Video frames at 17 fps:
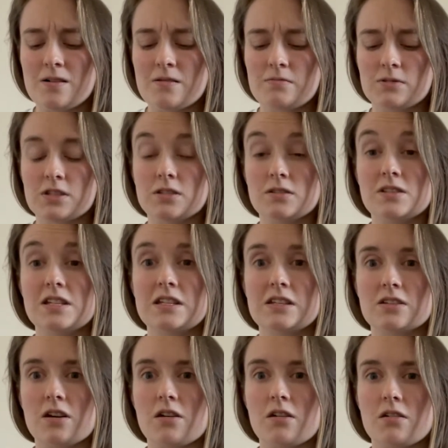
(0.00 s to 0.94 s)
So these
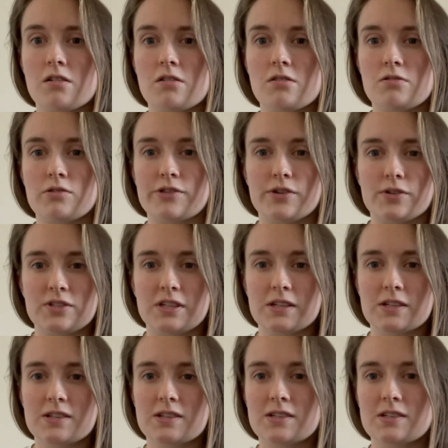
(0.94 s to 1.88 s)
are
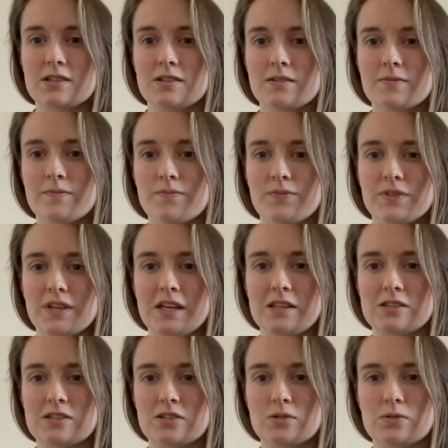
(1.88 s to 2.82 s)
Orthotics
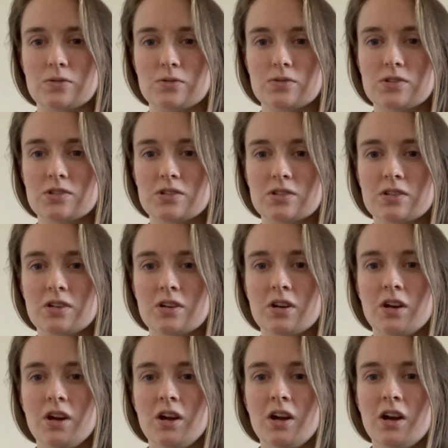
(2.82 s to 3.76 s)
insoles
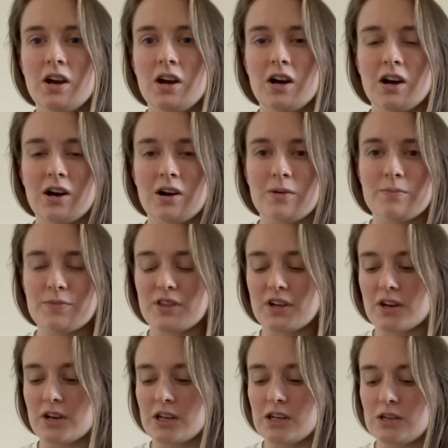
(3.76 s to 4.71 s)
that
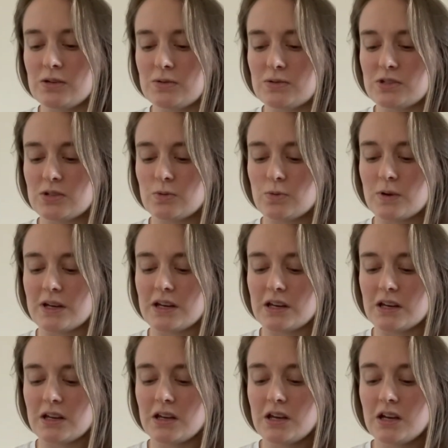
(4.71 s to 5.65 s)
I used to wear
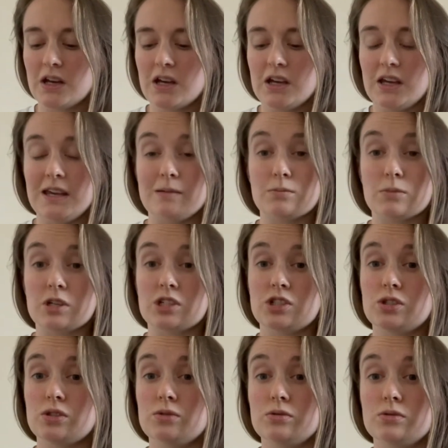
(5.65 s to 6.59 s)
in my
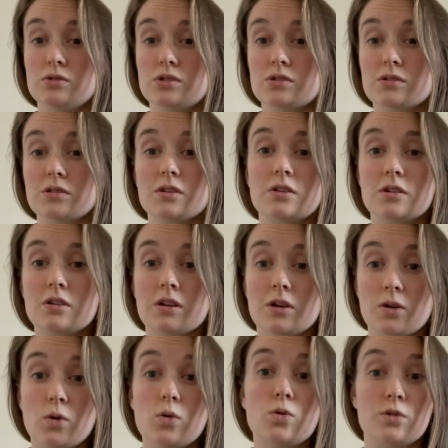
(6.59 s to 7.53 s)
shoes,
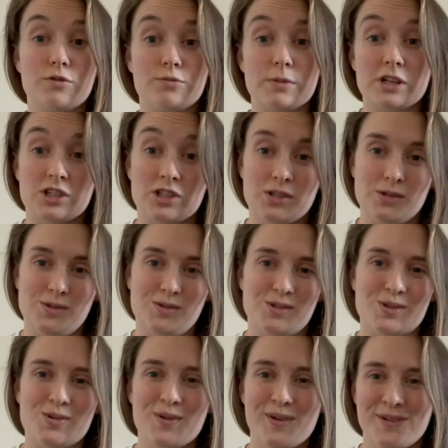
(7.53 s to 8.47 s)
all of my shoes,
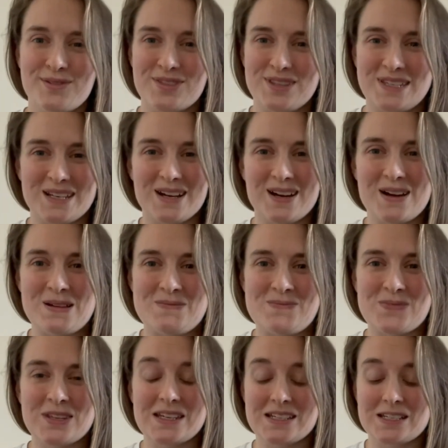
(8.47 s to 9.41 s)
all of the time,
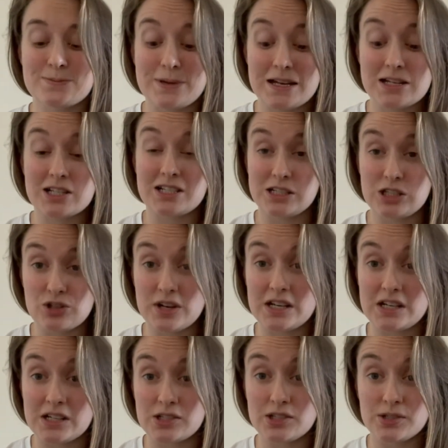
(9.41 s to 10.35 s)
especially
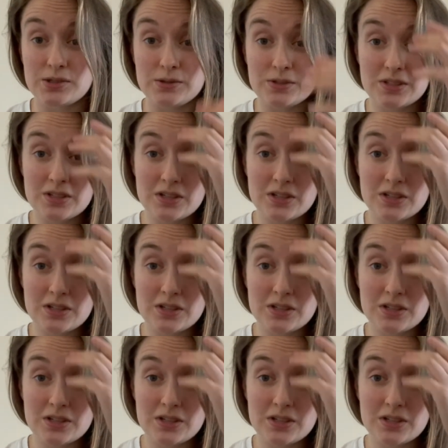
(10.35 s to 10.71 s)
training shoes.